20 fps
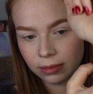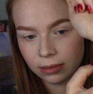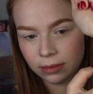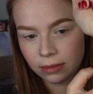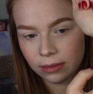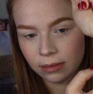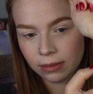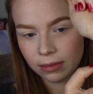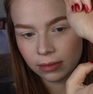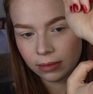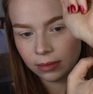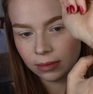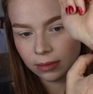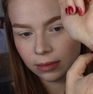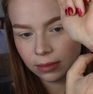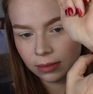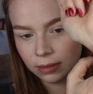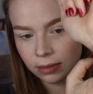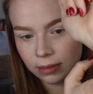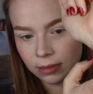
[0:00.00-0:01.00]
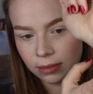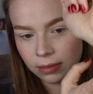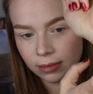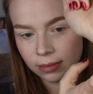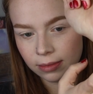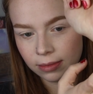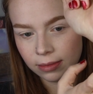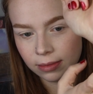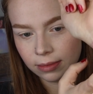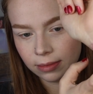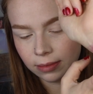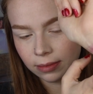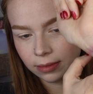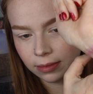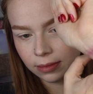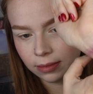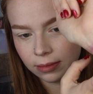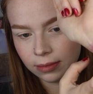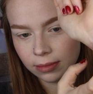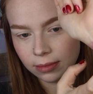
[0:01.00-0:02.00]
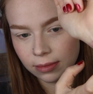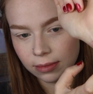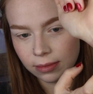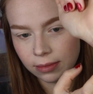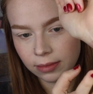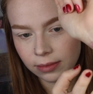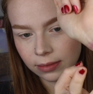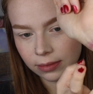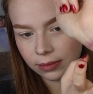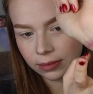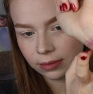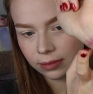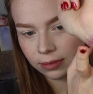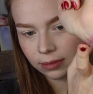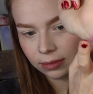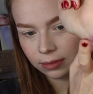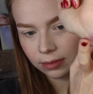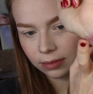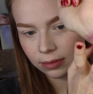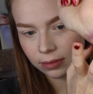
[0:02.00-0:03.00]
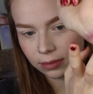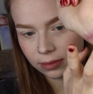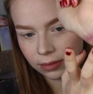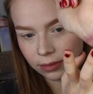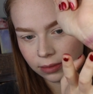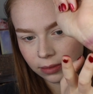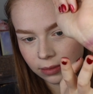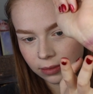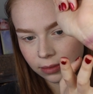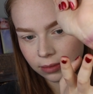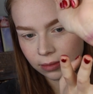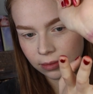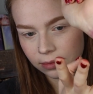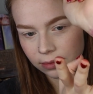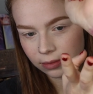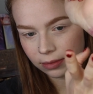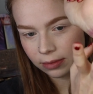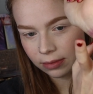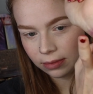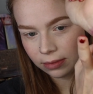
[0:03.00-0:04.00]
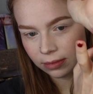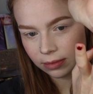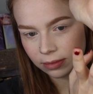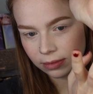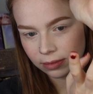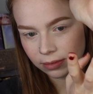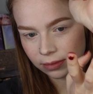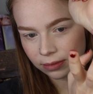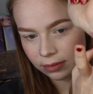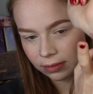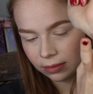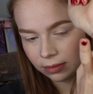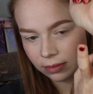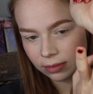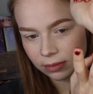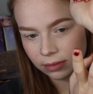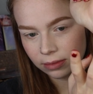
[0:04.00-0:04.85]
No one is speaking in this clip.